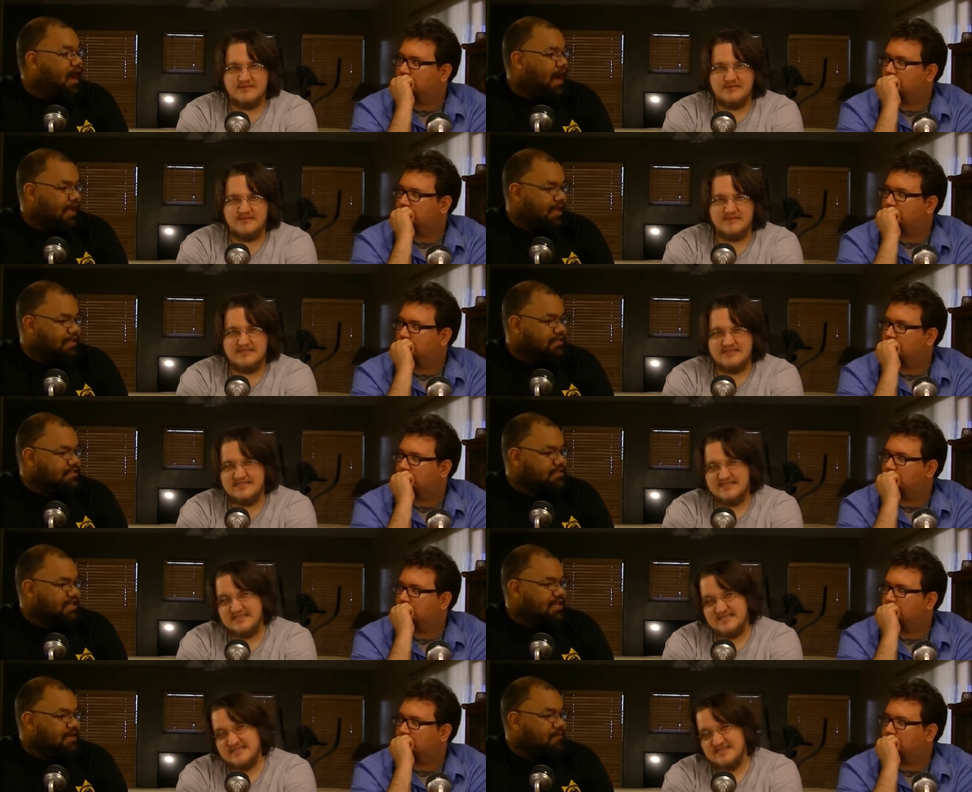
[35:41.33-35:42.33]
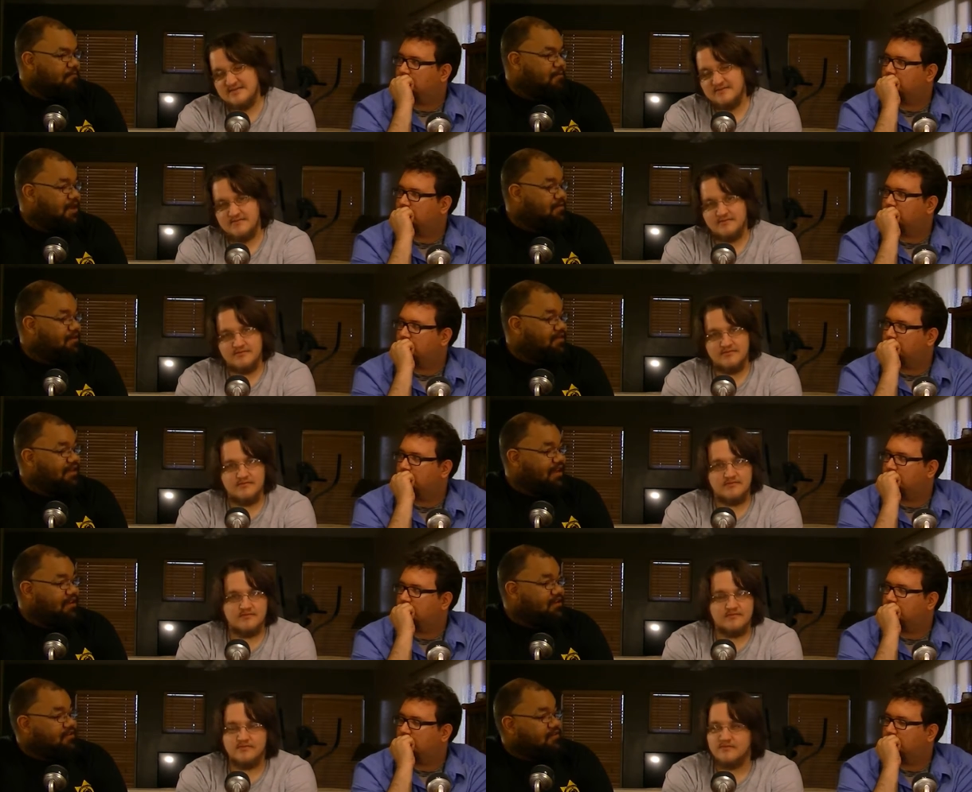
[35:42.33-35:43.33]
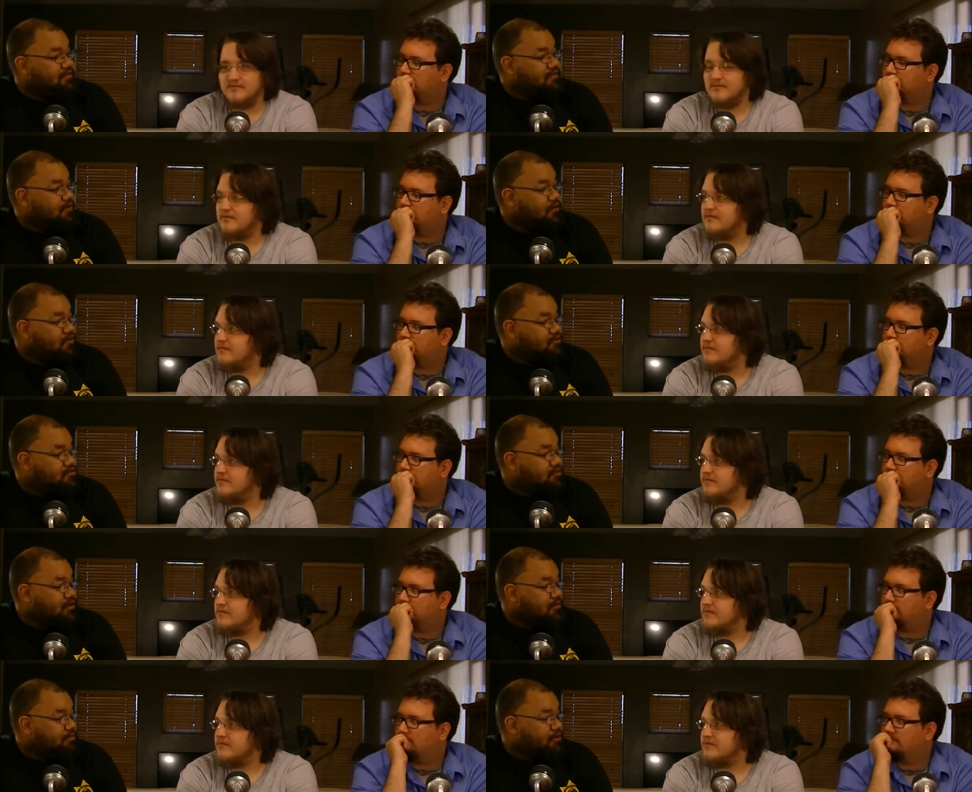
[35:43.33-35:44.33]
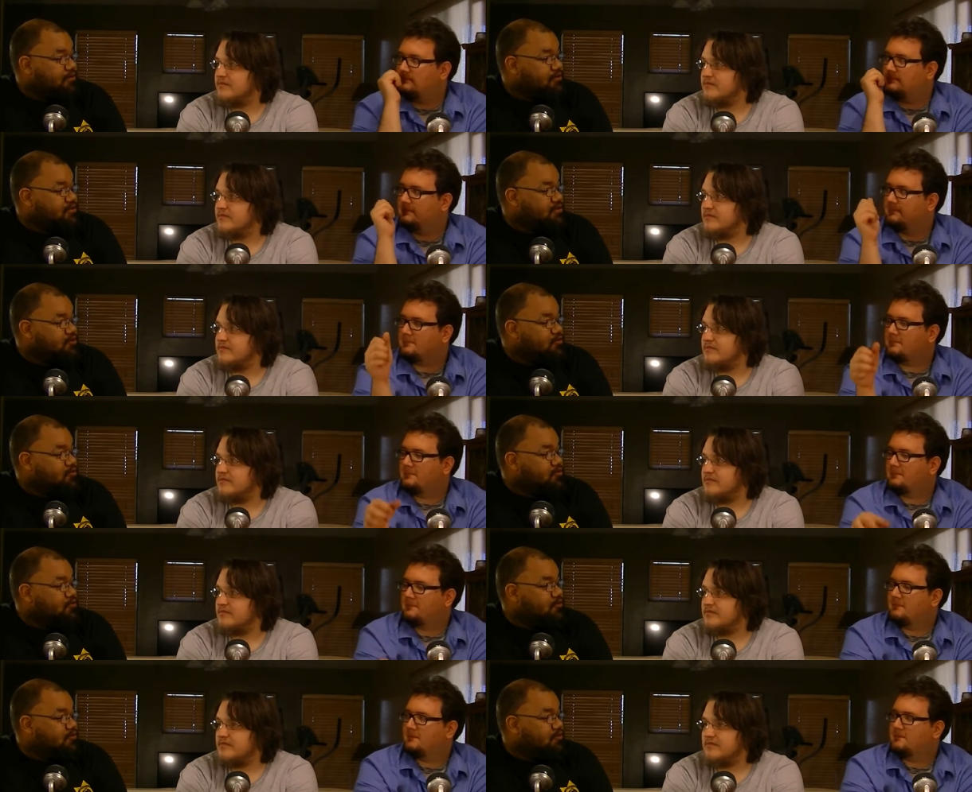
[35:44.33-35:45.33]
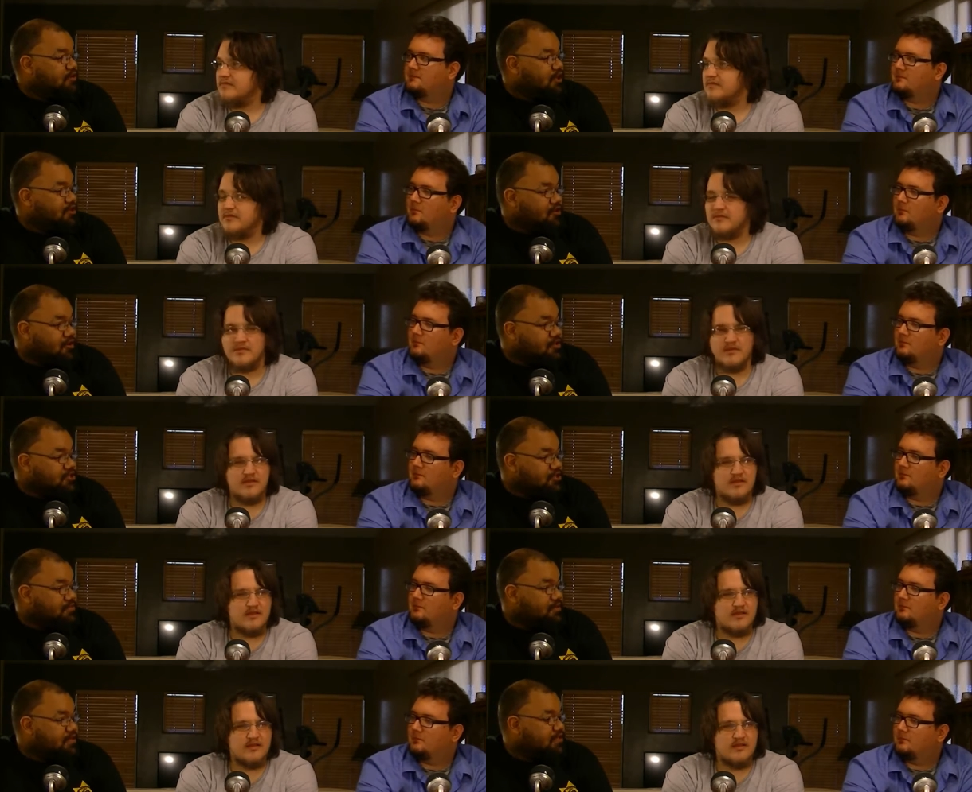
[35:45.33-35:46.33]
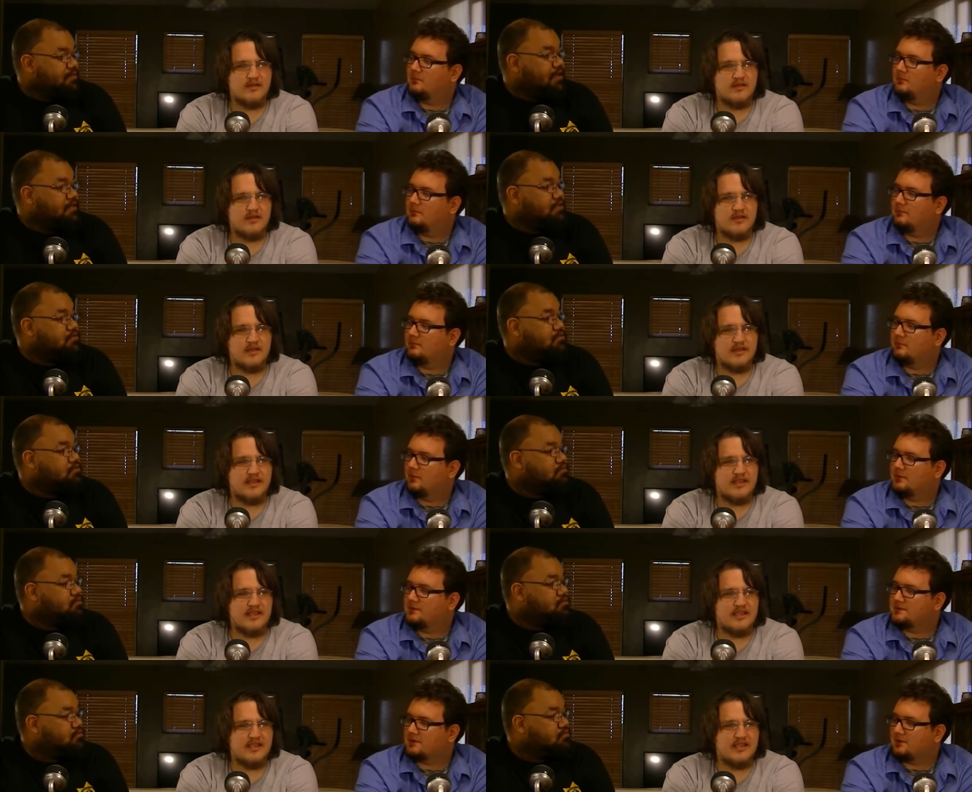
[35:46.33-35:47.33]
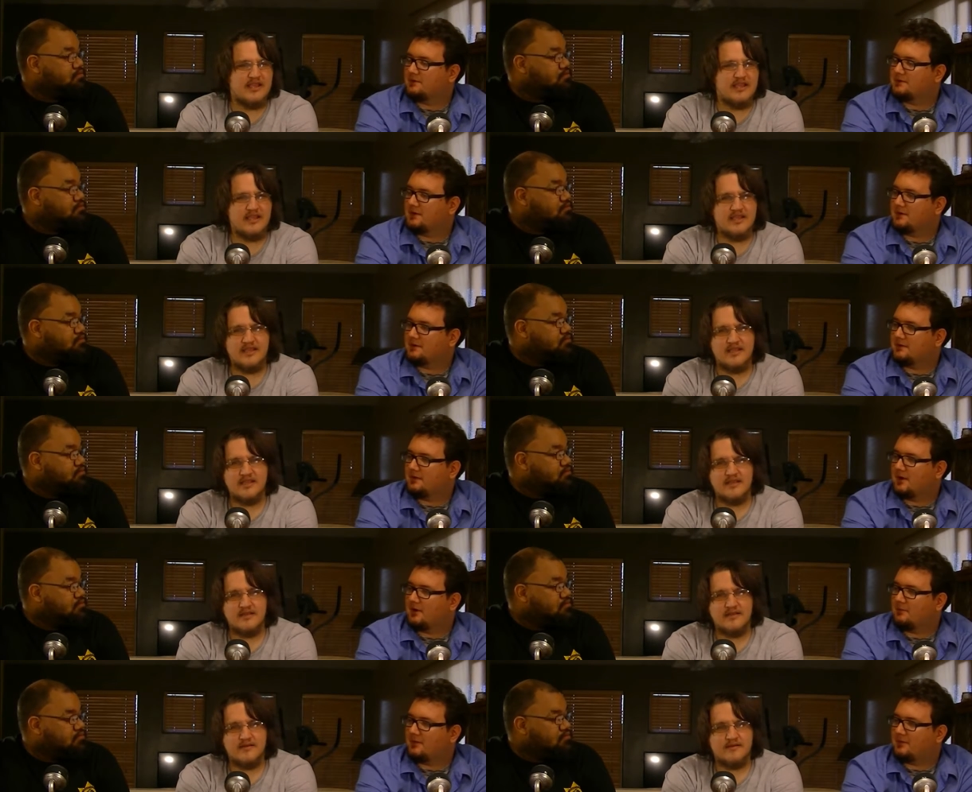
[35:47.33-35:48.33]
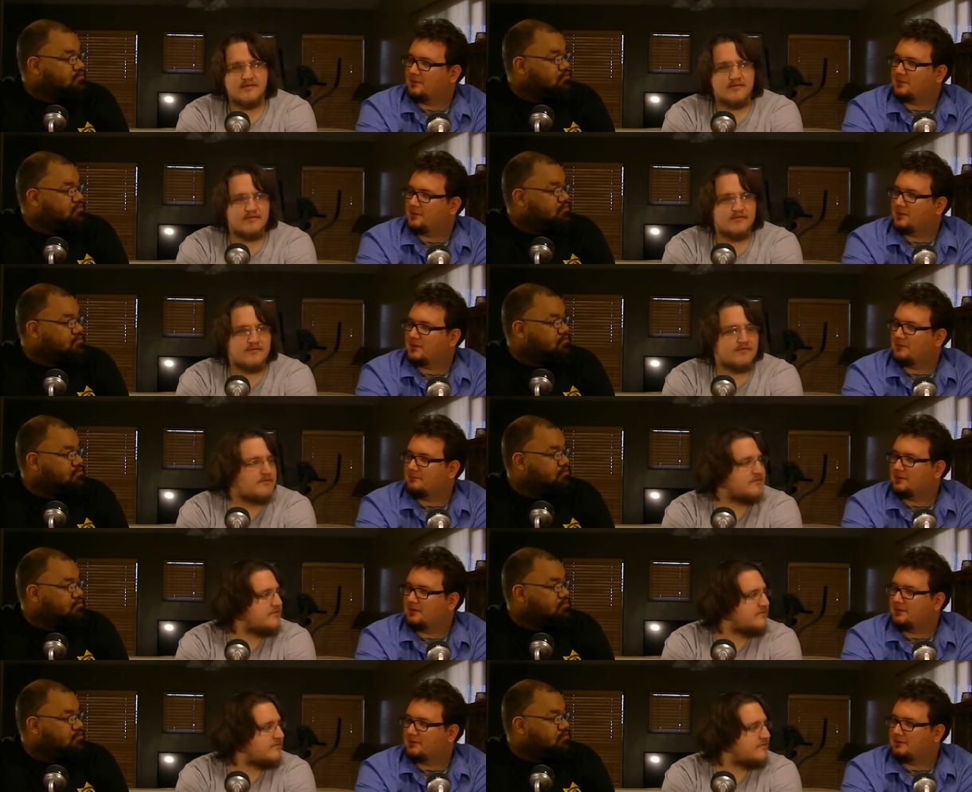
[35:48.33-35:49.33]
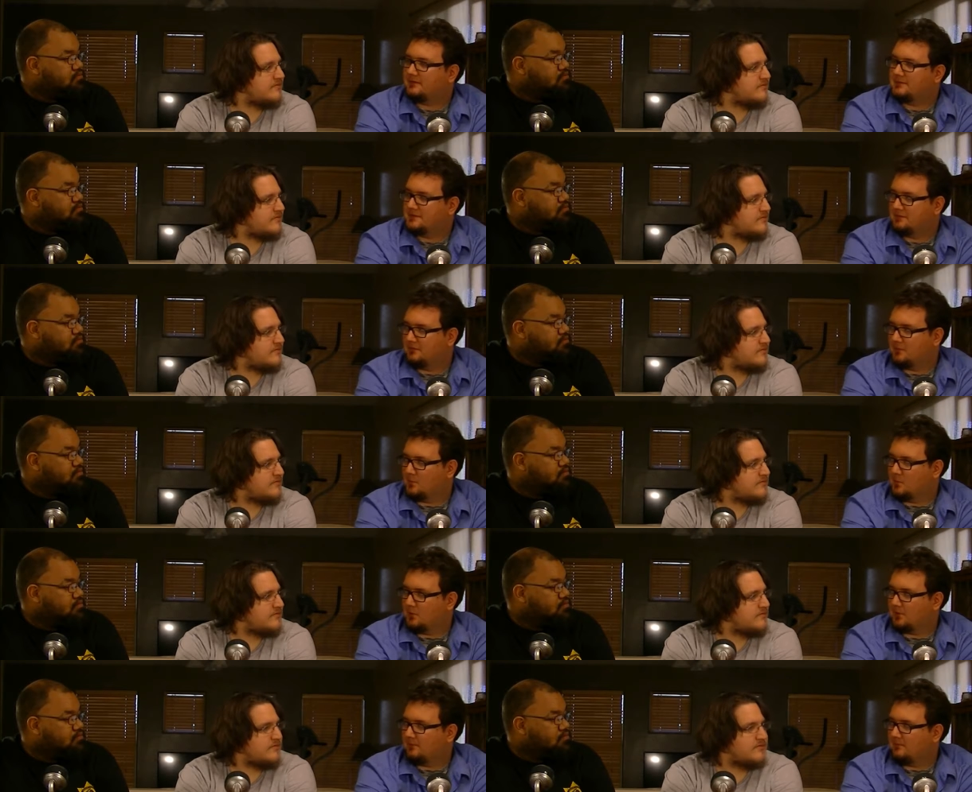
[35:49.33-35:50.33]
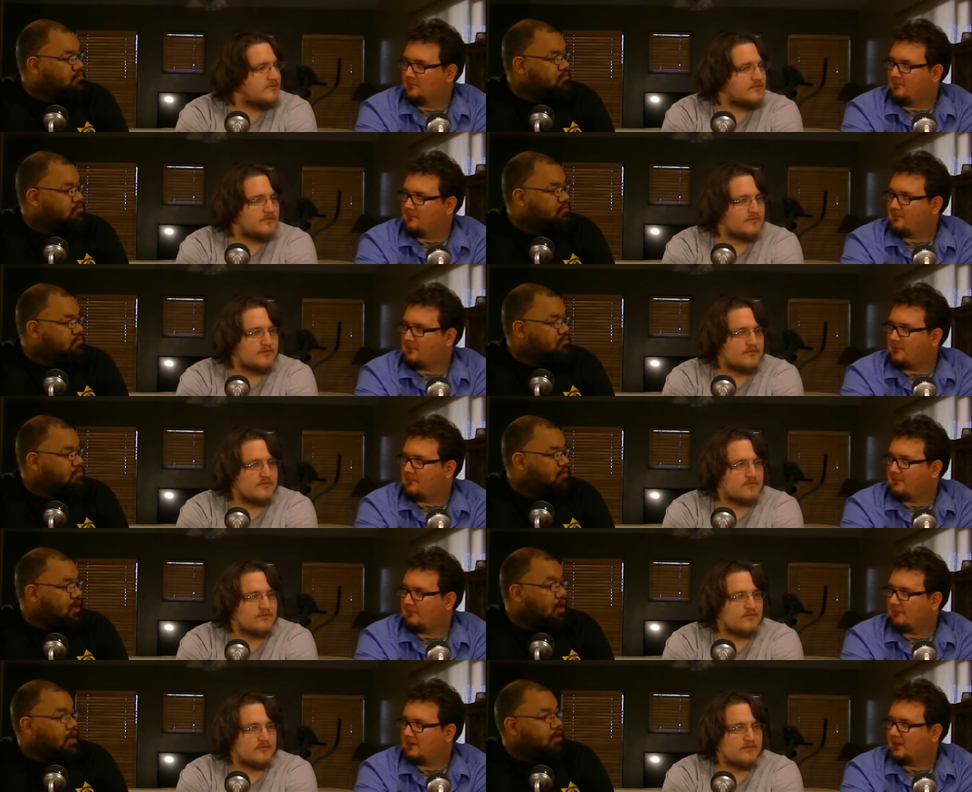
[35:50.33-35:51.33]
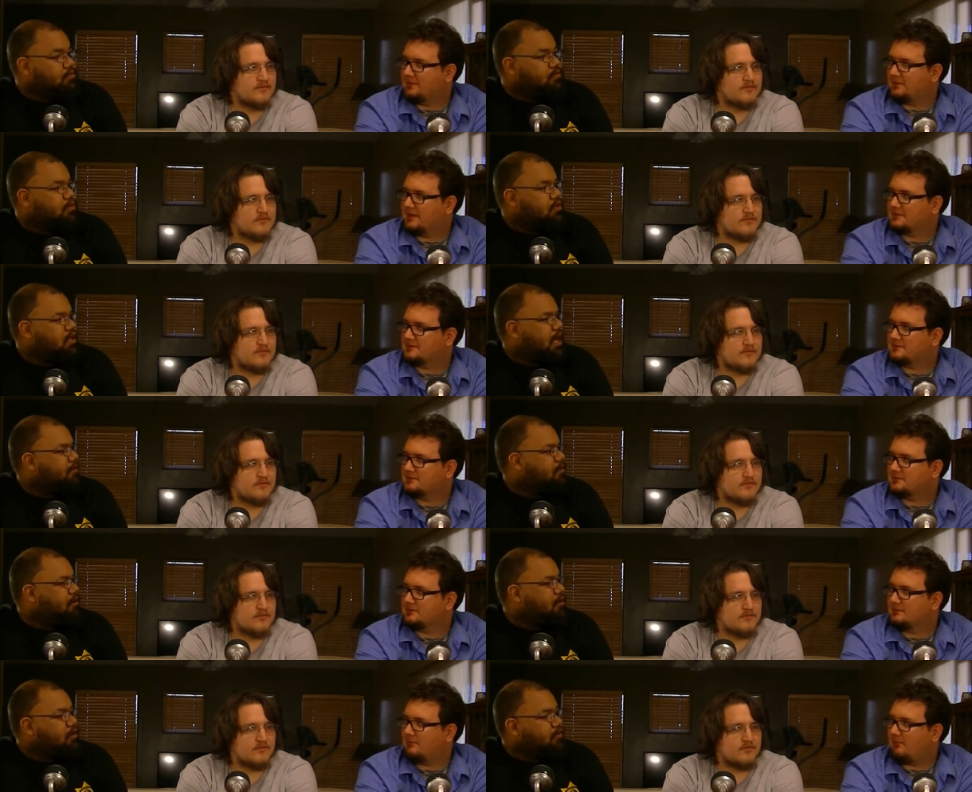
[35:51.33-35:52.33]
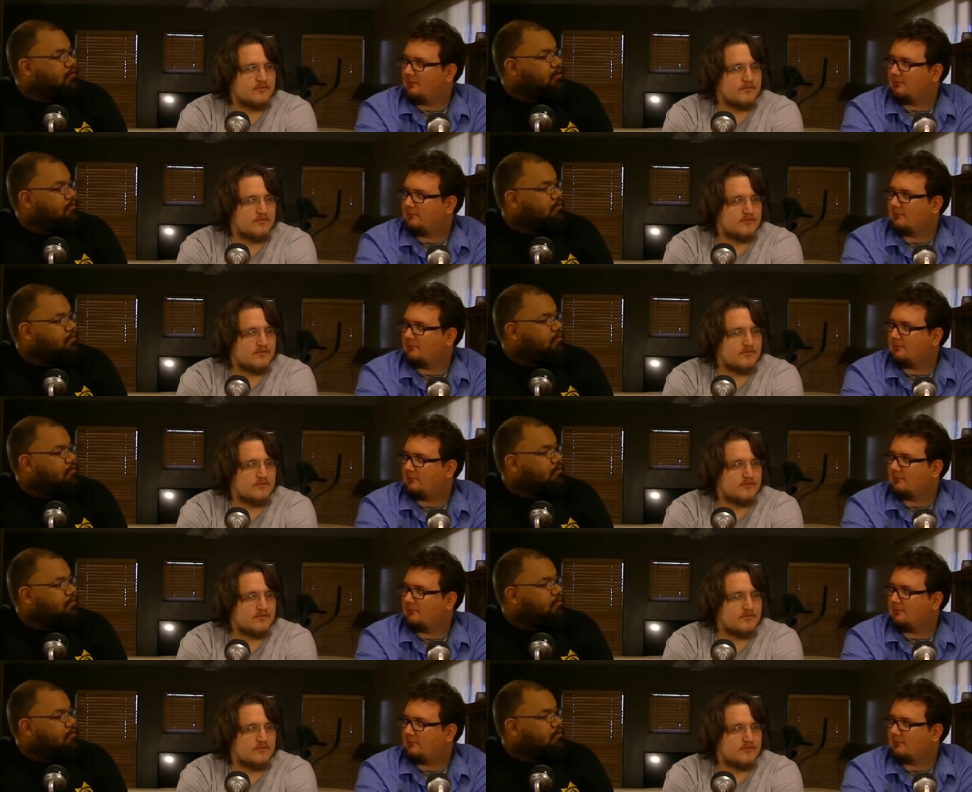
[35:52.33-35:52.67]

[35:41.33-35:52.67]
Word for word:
Speaker 1: I can see maybe the end of Ultron Part 2, they launch him into space.
Speaker 2: Well, because they're already talking Iron Man 3 being Civil War. And then Captain America 3.